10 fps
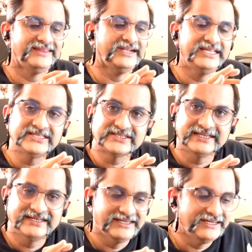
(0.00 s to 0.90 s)
The disc
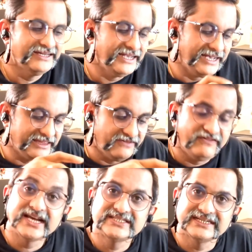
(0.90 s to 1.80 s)
and the
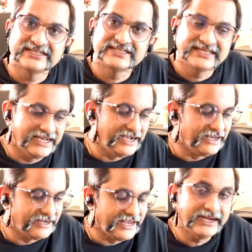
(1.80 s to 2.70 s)
facets
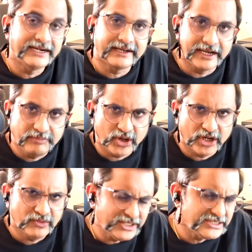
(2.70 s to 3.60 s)
are like a
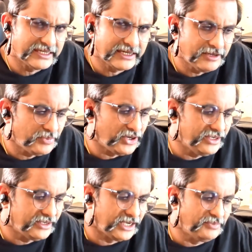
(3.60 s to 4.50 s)
tripod. What is a
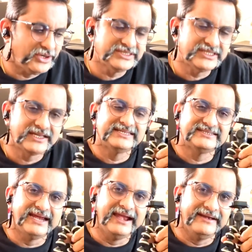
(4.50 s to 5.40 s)
tripod? Tripod is like a
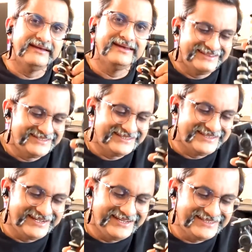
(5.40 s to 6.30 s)
stand. This is
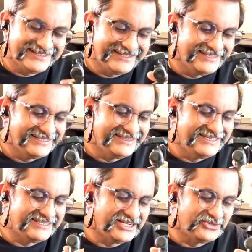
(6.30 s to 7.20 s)
the disc.
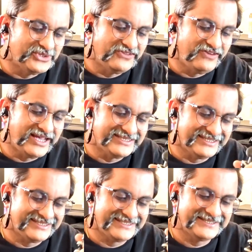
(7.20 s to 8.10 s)
These are two the
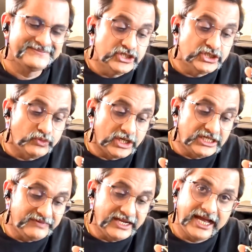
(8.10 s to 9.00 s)
facets. So
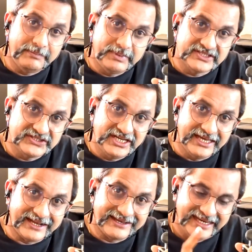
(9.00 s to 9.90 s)
whatever happens
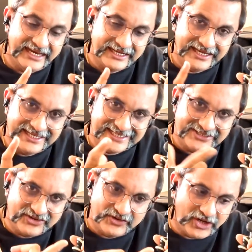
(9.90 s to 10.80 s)
here, it
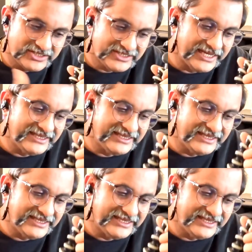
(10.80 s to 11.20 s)
just revolves like